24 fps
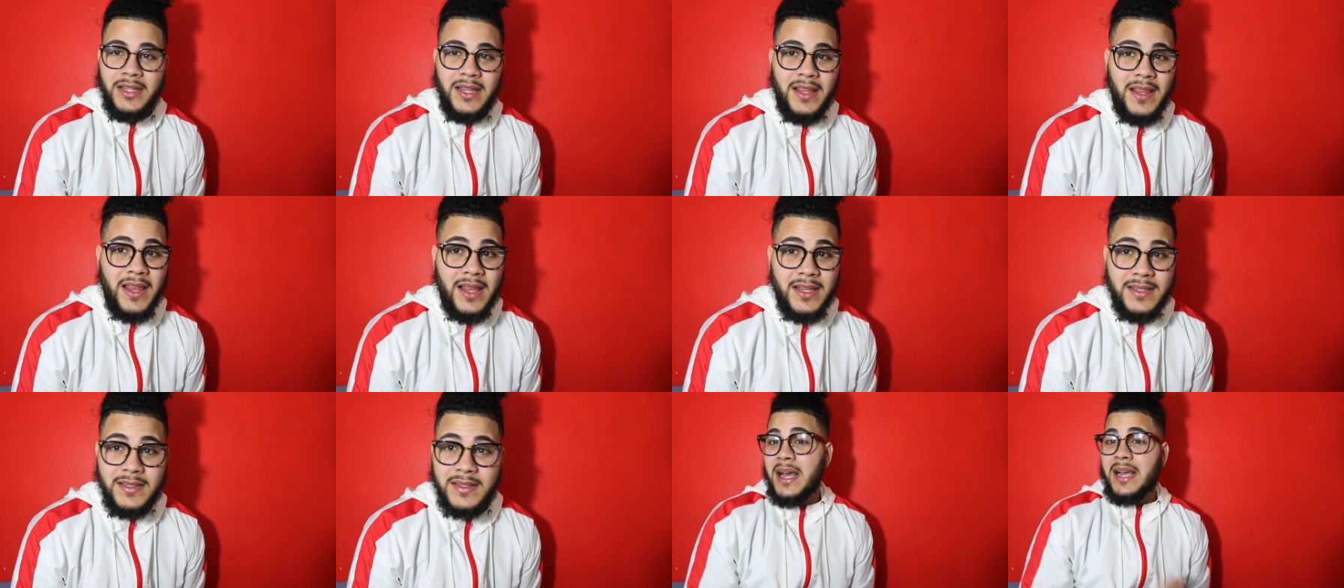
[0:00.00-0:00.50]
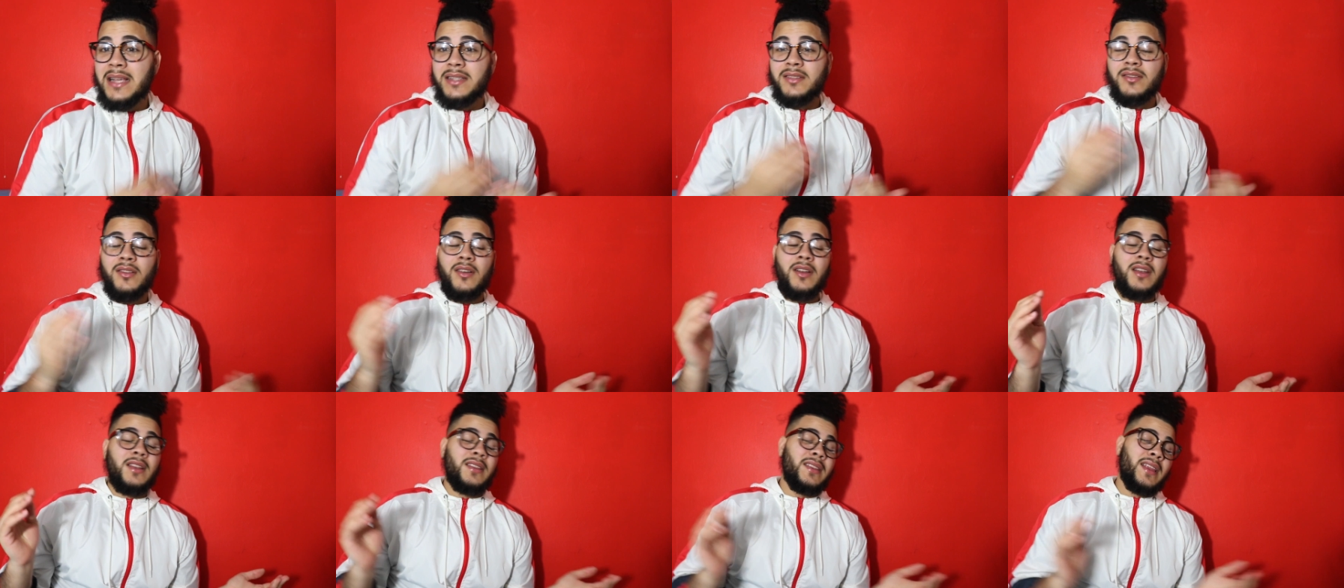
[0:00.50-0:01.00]
That's that's
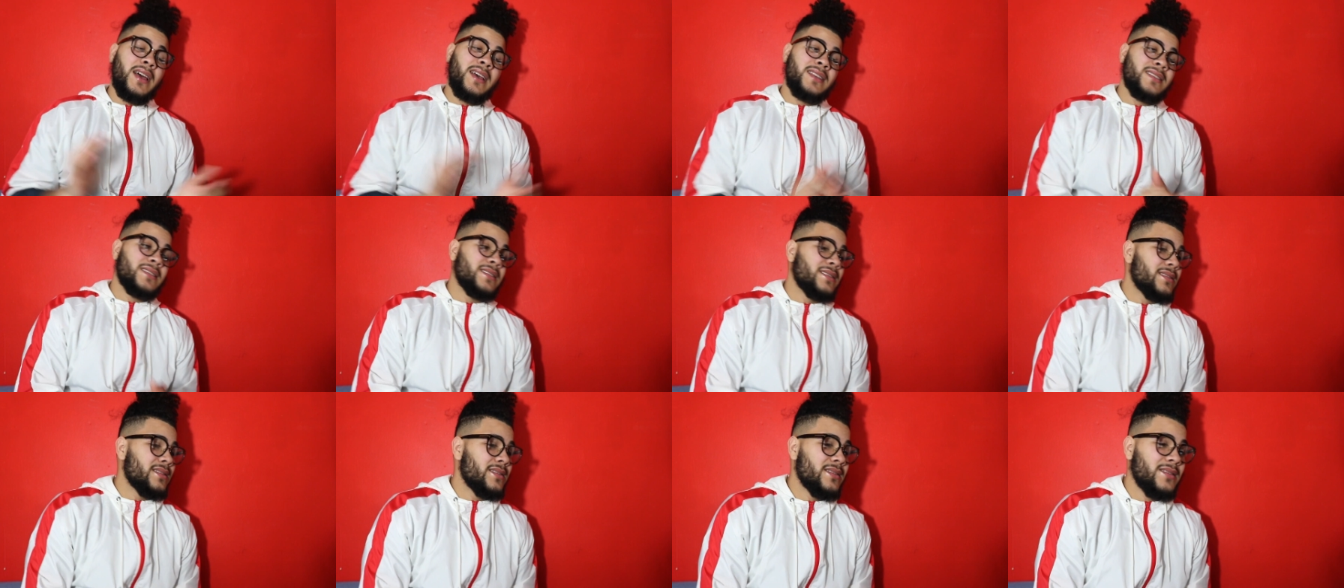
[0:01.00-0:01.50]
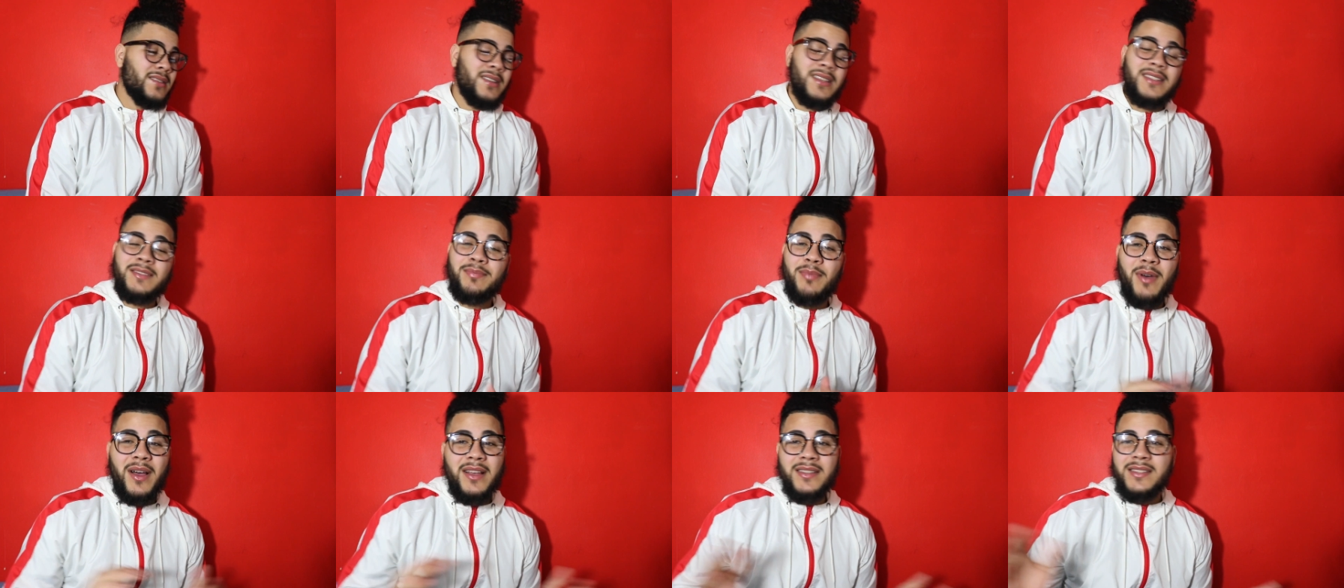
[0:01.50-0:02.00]
all. That's it's
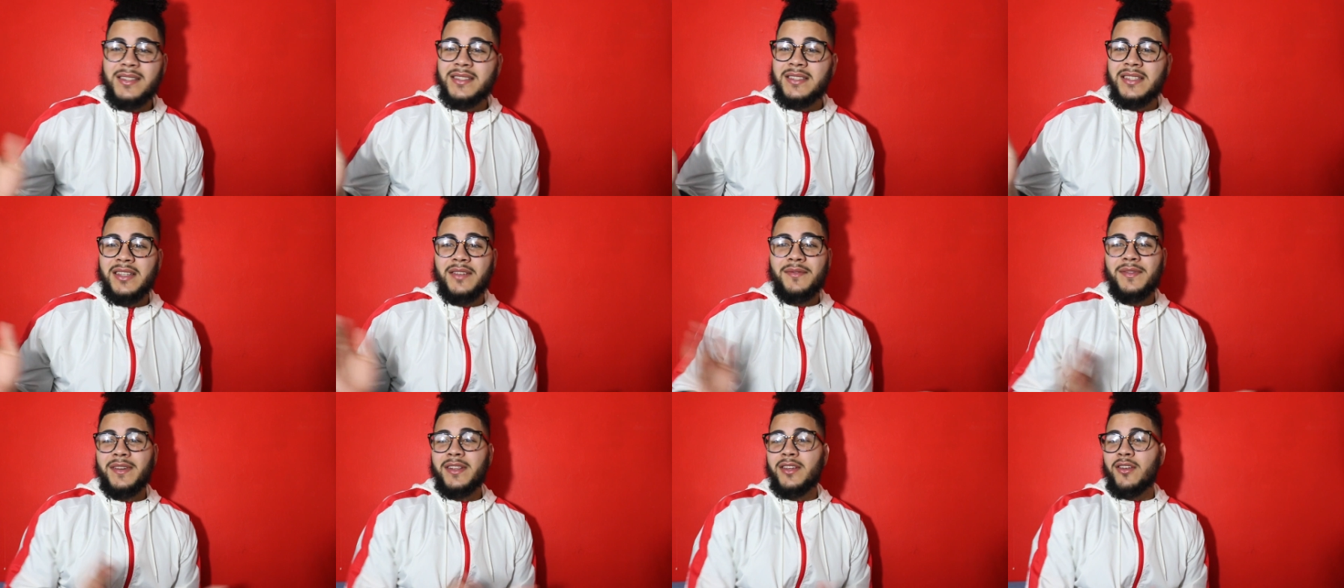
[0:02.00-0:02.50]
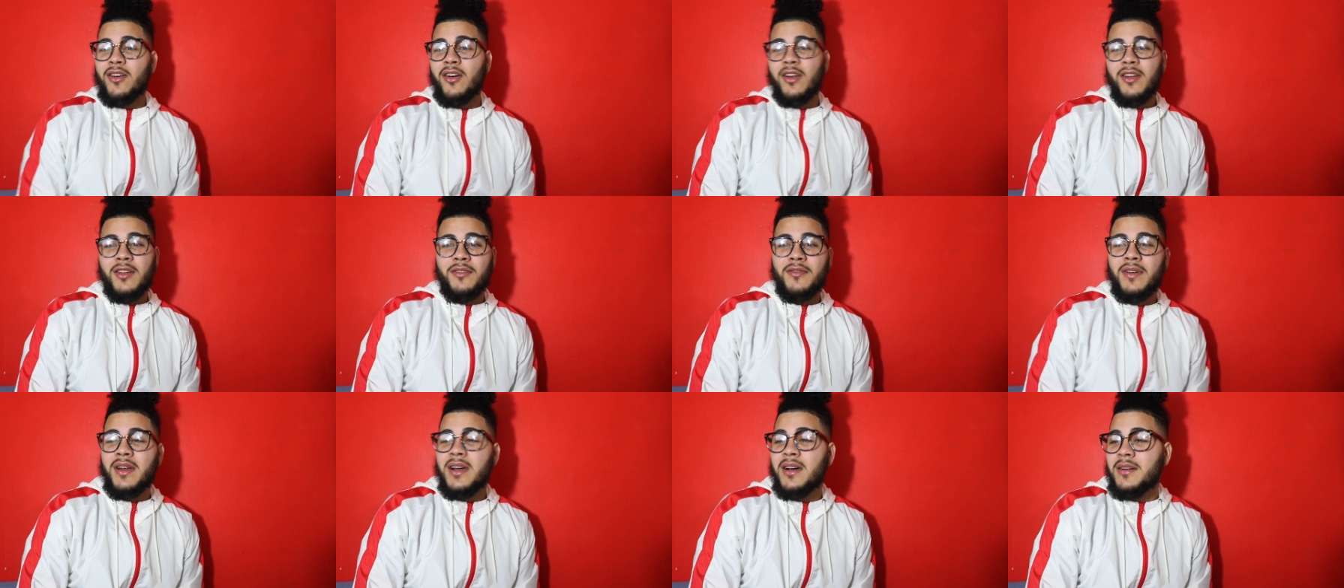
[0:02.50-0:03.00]
positivity all
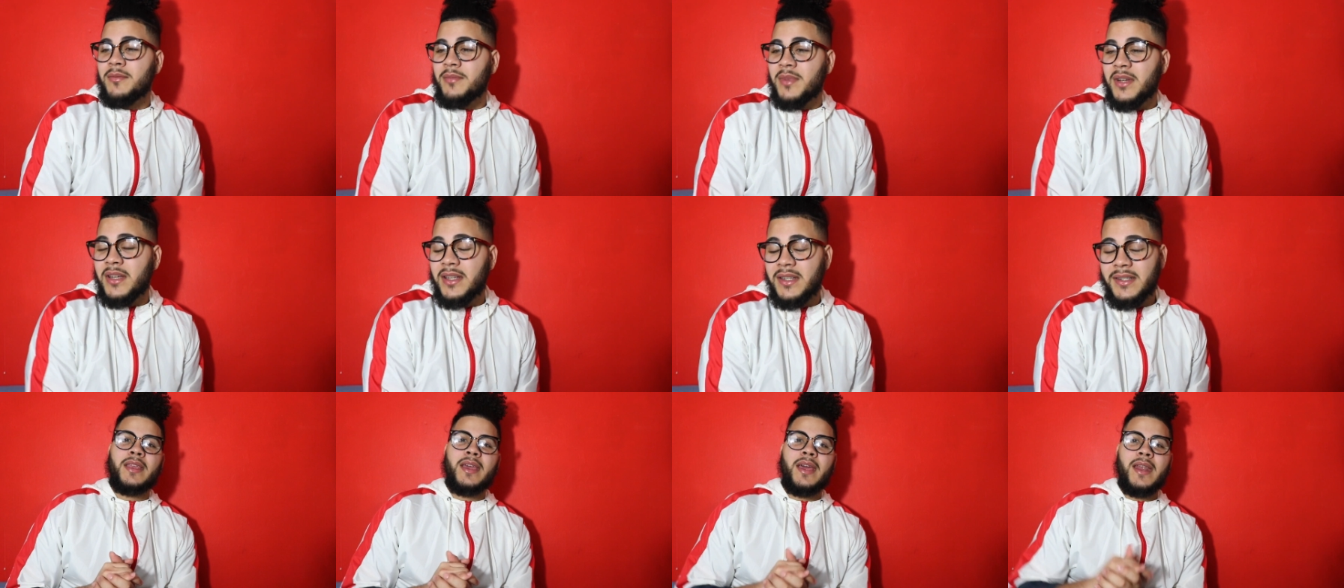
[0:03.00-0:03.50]
around, man.